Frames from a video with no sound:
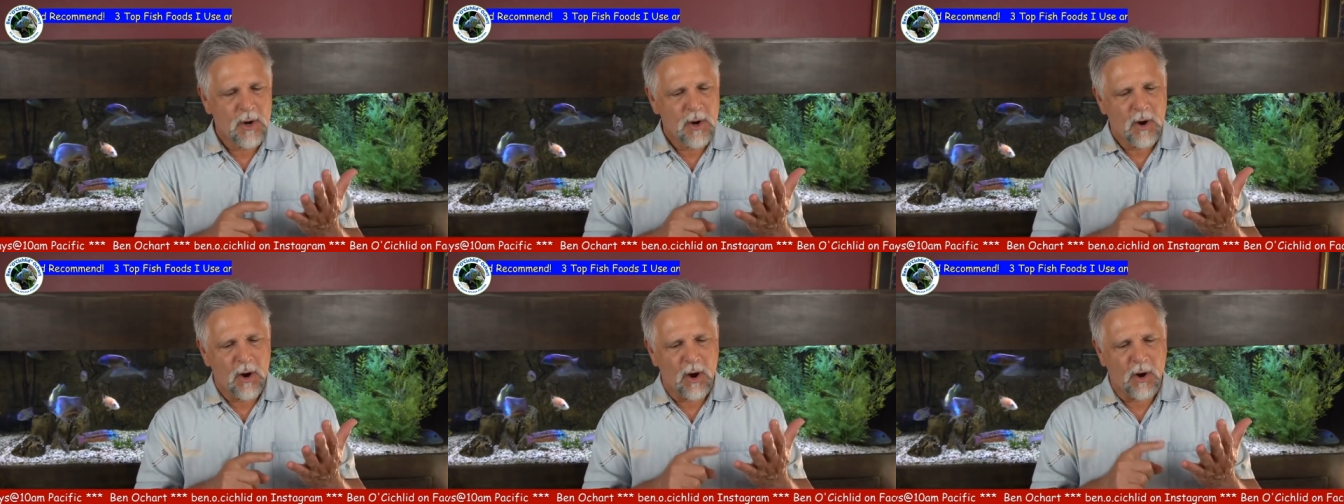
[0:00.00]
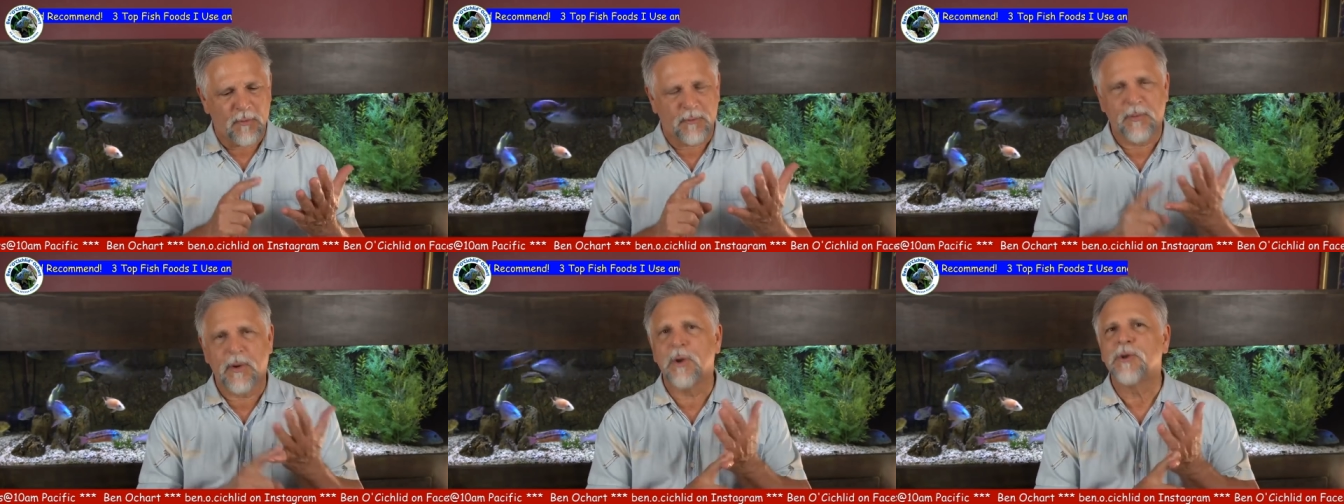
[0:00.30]
our
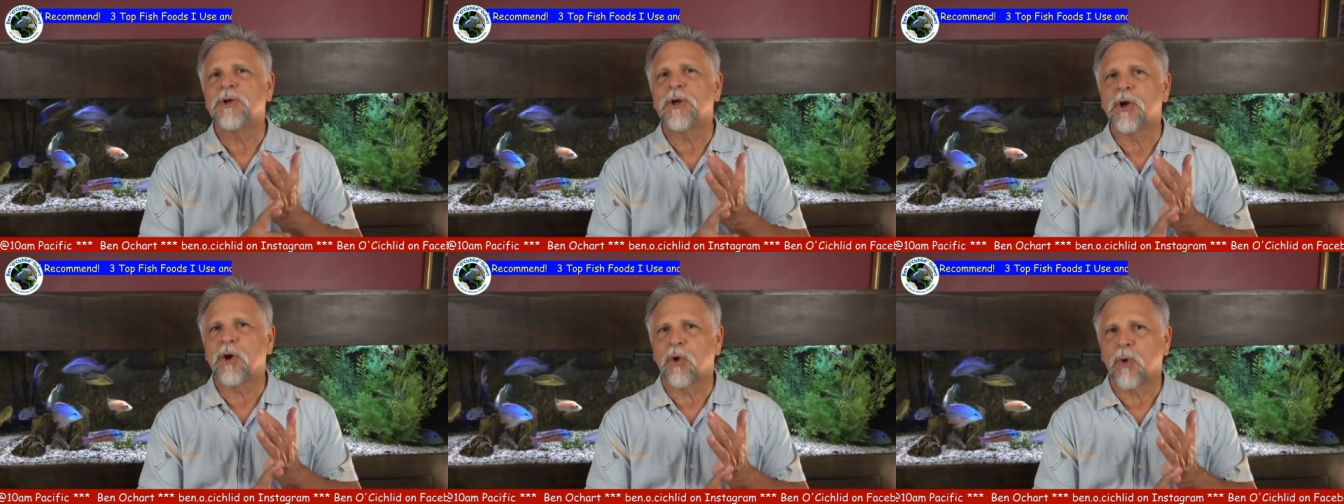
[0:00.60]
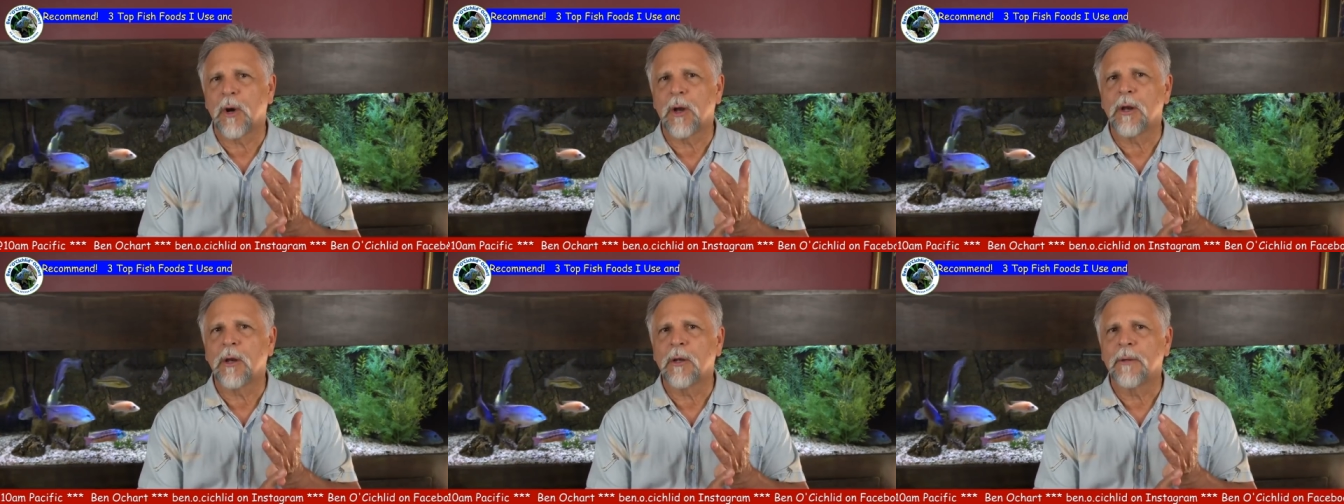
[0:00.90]
frozen
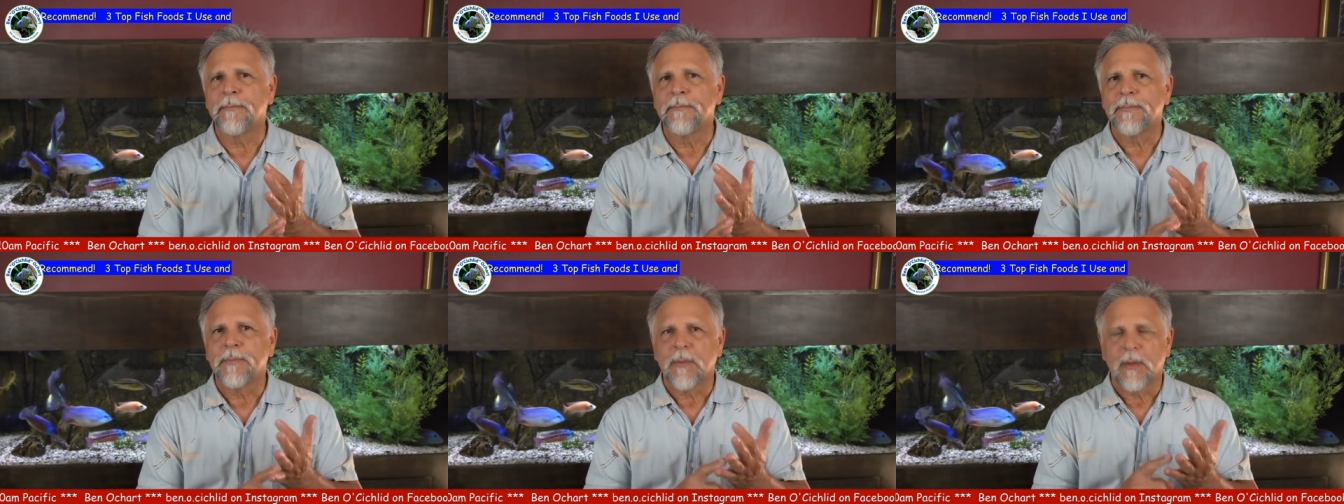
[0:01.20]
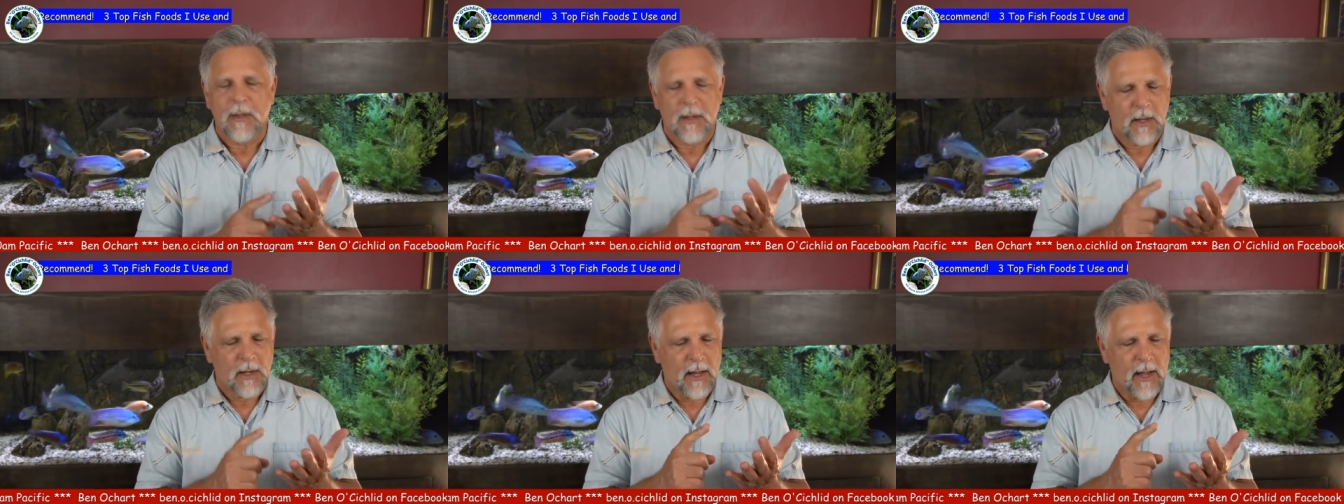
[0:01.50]
krill
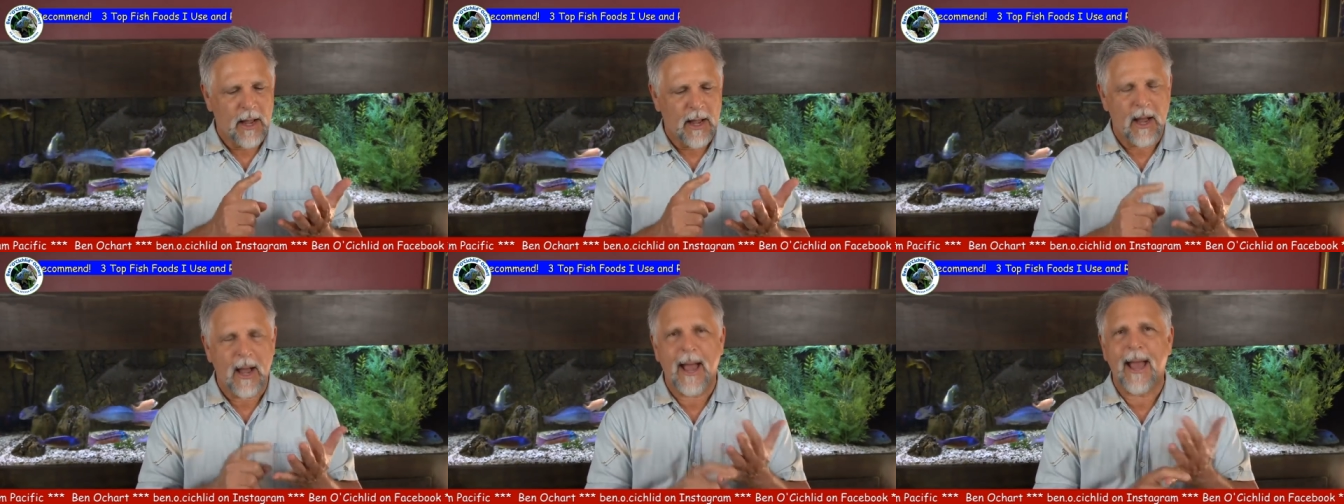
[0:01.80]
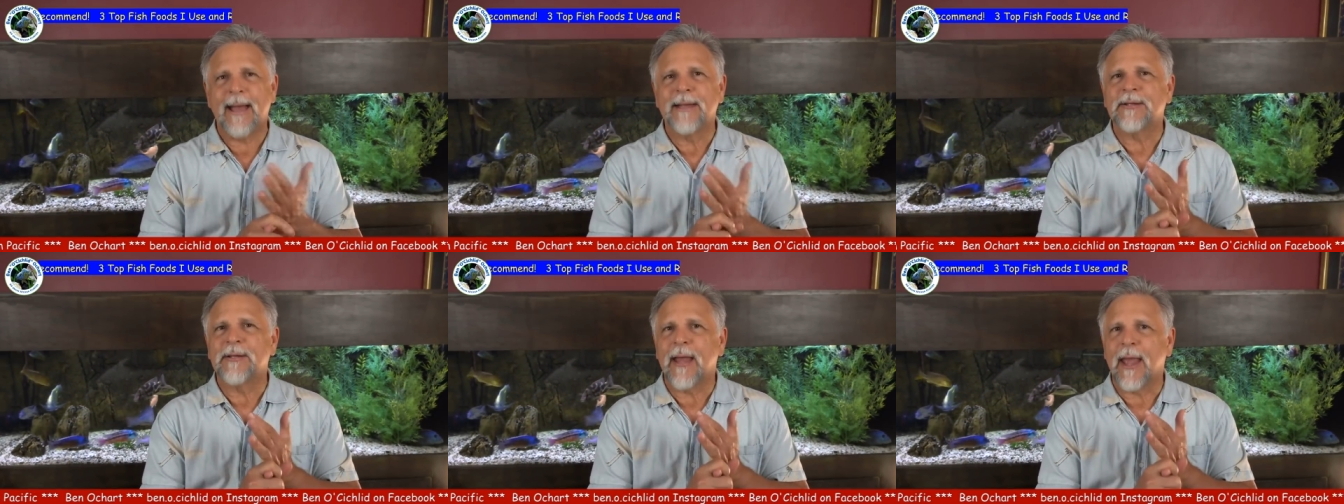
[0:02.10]
uh,
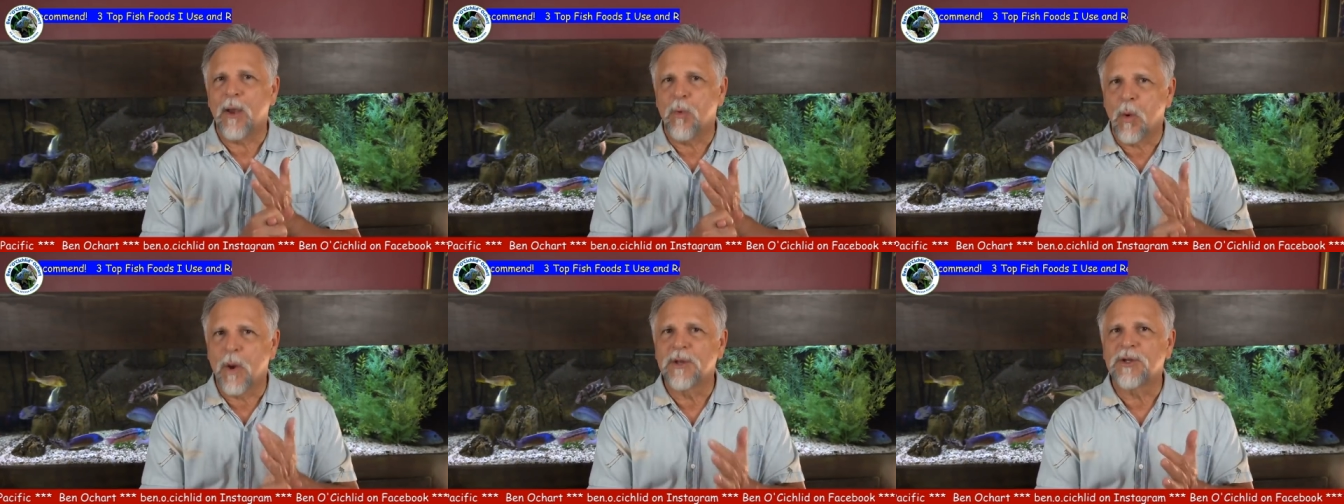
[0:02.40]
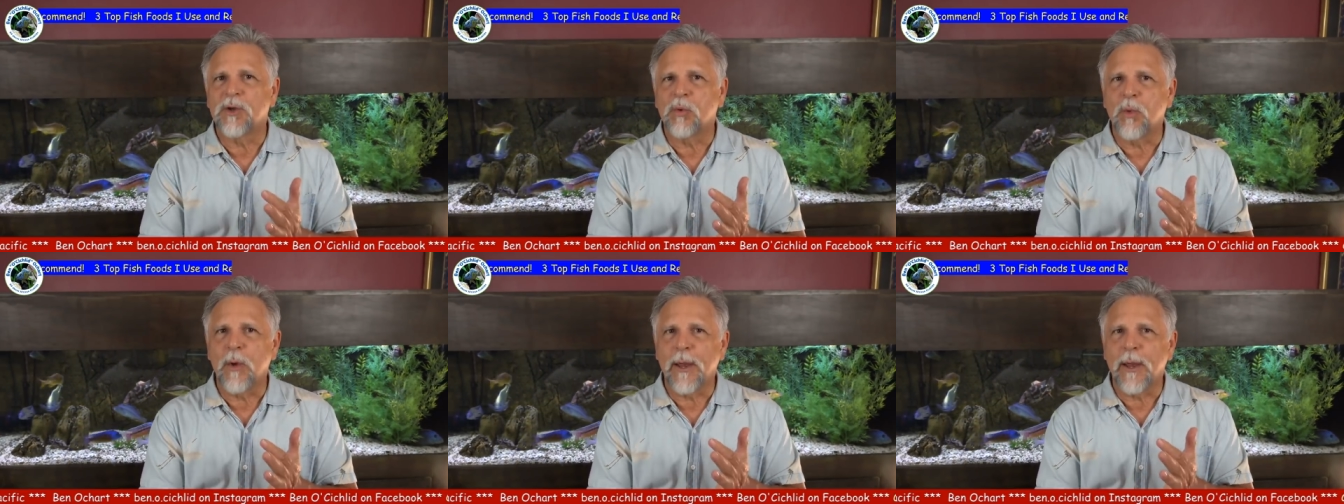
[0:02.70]
as a once a week